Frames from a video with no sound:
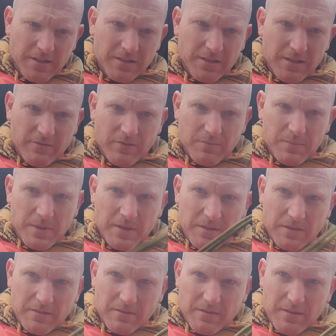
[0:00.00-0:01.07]
giving me
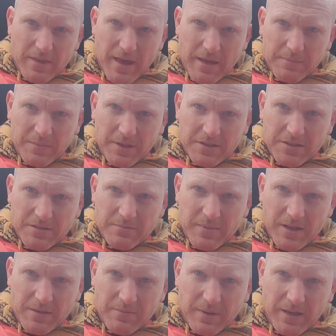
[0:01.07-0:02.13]
that much to
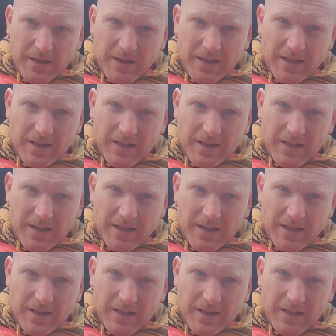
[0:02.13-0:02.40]
make my